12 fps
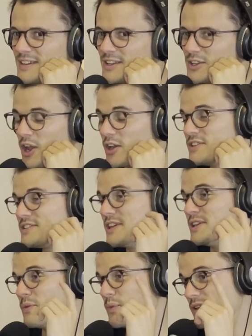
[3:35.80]
You only see
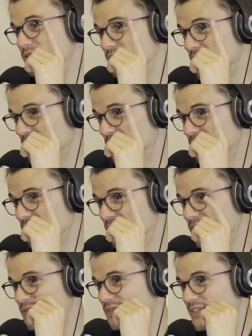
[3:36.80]
the wins though.
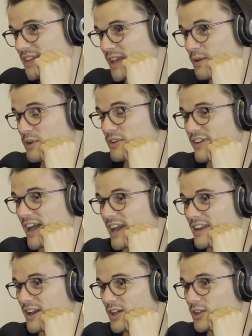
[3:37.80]
He would have
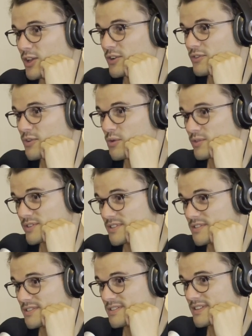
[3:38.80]
had a lot of
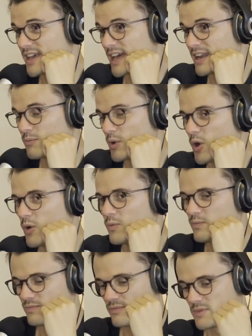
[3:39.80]
horses that,
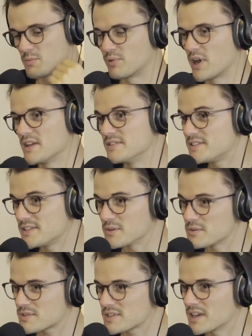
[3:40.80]
the Bray
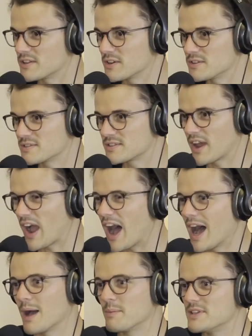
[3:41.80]
Silks are those
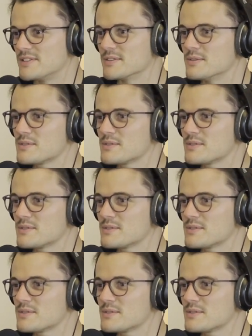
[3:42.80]
army silks.